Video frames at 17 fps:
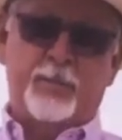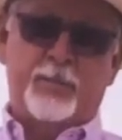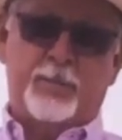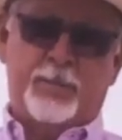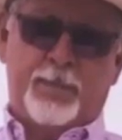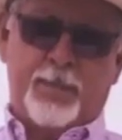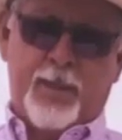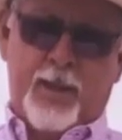
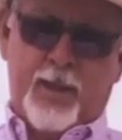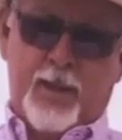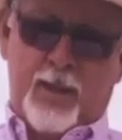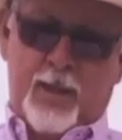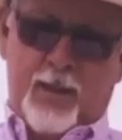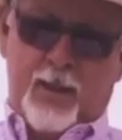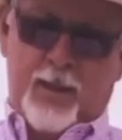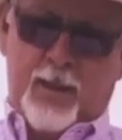
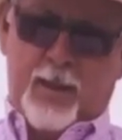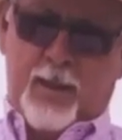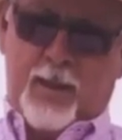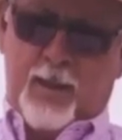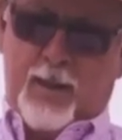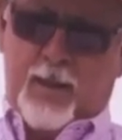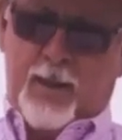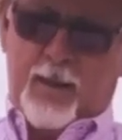
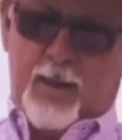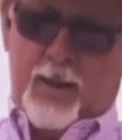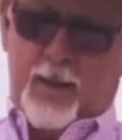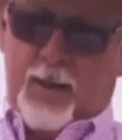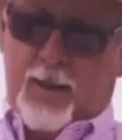[no speech]